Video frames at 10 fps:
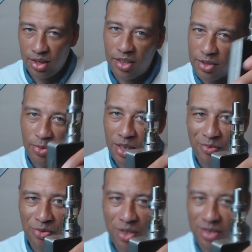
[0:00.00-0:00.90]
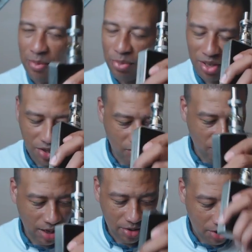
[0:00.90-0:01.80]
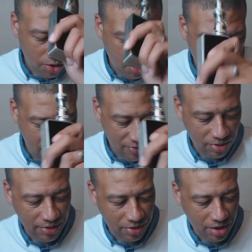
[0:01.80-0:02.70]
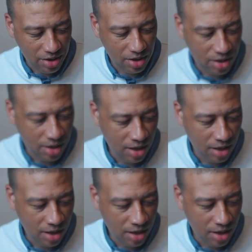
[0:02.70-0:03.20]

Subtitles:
Here's one of them, for example. This Crown, great flavor in this.